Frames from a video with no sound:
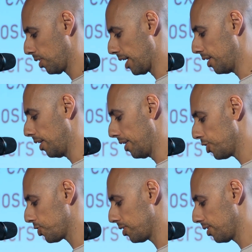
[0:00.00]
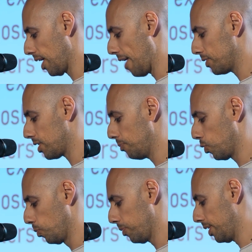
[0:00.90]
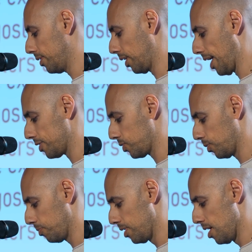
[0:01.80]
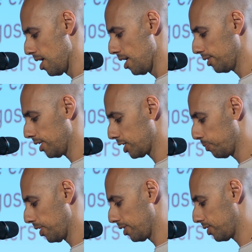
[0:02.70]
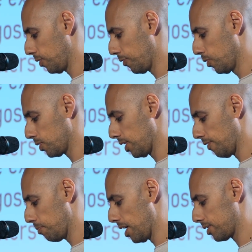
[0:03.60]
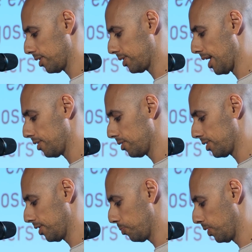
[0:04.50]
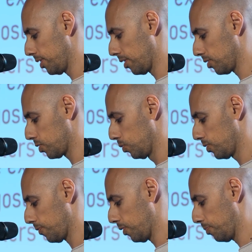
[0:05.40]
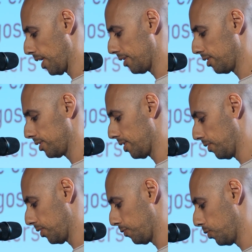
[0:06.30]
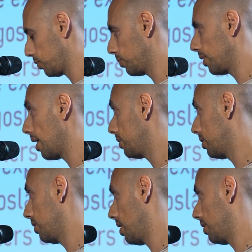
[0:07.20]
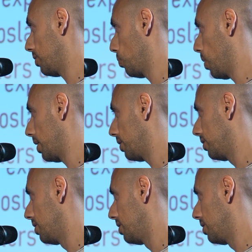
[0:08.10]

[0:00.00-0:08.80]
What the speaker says: Can Alienation Have Some Room in the Classroom? The Experience of Yugoslav Marxist Centers in the Political Schools from 1974 to 1991.